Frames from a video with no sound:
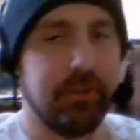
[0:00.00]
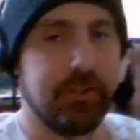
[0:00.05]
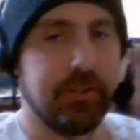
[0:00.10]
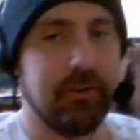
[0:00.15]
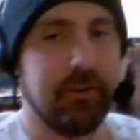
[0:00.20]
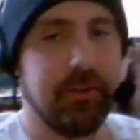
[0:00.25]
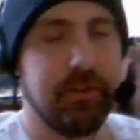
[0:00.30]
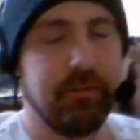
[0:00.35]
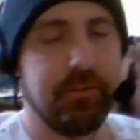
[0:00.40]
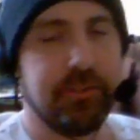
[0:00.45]
So
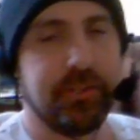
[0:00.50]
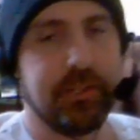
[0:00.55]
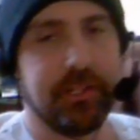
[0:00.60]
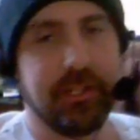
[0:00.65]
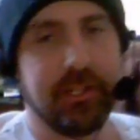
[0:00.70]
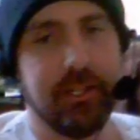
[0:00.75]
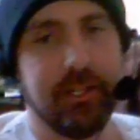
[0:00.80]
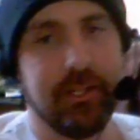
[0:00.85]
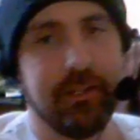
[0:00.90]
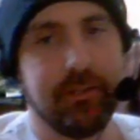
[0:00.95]
I used the
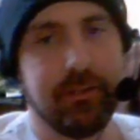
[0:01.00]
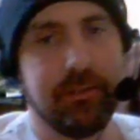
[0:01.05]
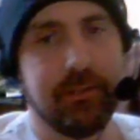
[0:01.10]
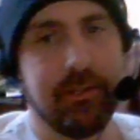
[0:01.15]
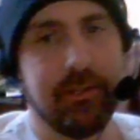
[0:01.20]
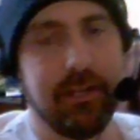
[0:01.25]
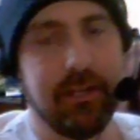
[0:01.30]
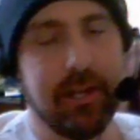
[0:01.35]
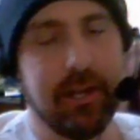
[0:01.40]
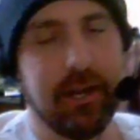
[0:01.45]
kit,
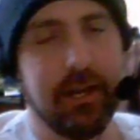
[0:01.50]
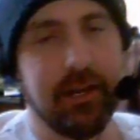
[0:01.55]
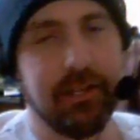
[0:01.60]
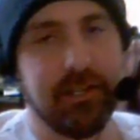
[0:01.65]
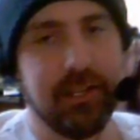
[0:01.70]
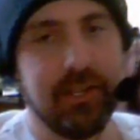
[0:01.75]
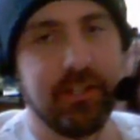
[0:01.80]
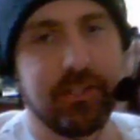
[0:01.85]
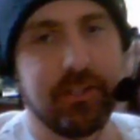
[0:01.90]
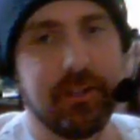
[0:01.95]
the
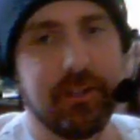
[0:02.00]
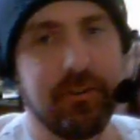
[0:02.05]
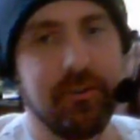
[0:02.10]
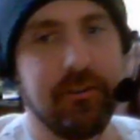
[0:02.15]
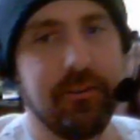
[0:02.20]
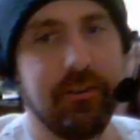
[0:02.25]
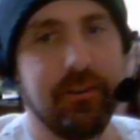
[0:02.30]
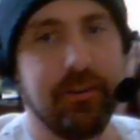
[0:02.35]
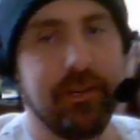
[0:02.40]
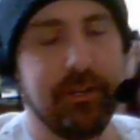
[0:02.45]
yeast under
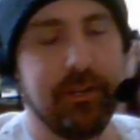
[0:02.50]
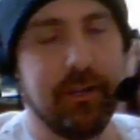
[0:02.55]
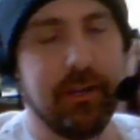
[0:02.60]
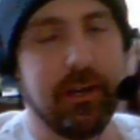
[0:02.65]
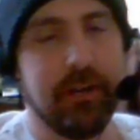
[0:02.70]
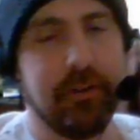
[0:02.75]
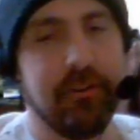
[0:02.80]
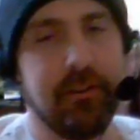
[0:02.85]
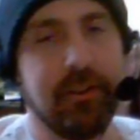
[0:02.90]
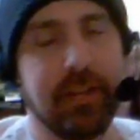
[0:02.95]

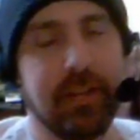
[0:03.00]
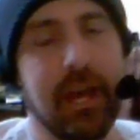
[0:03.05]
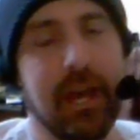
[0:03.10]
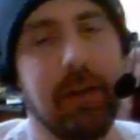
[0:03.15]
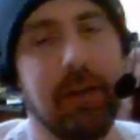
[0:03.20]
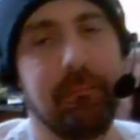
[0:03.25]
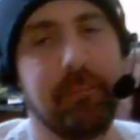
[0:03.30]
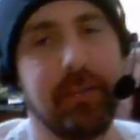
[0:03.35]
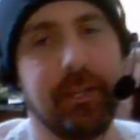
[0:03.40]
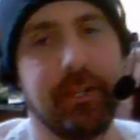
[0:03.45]
the
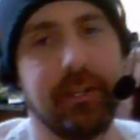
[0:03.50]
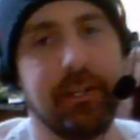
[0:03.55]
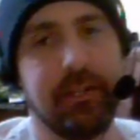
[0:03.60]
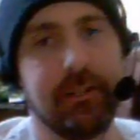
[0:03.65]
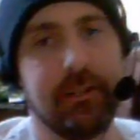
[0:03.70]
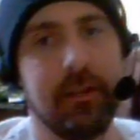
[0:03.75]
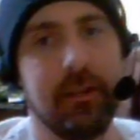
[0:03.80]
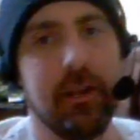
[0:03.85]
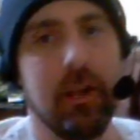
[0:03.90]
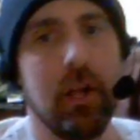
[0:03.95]
cap of the
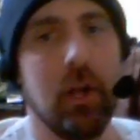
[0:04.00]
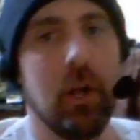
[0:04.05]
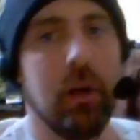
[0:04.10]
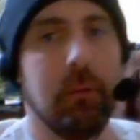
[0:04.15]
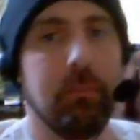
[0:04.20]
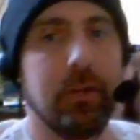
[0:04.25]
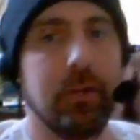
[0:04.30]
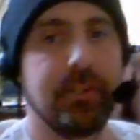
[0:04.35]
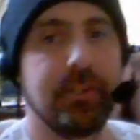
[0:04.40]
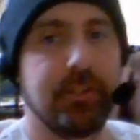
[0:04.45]
kit,
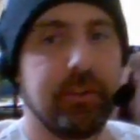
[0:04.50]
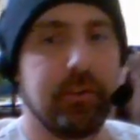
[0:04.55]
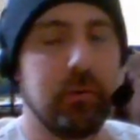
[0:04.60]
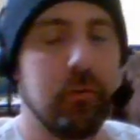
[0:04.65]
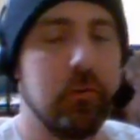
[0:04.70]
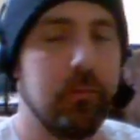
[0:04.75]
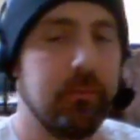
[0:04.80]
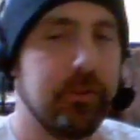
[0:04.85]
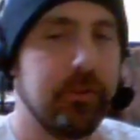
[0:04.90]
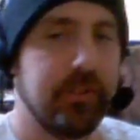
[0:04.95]
plus the
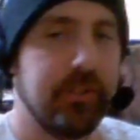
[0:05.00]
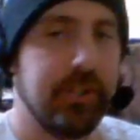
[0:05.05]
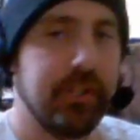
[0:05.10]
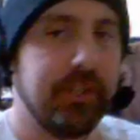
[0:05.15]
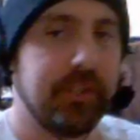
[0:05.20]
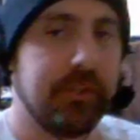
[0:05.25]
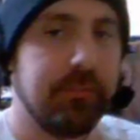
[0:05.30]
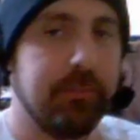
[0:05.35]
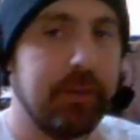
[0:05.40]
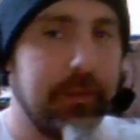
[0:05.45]
Cooper's
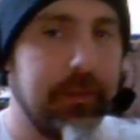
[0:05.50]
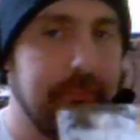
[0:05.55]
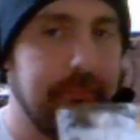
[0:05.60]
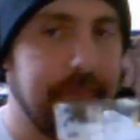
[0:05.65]
yeast. But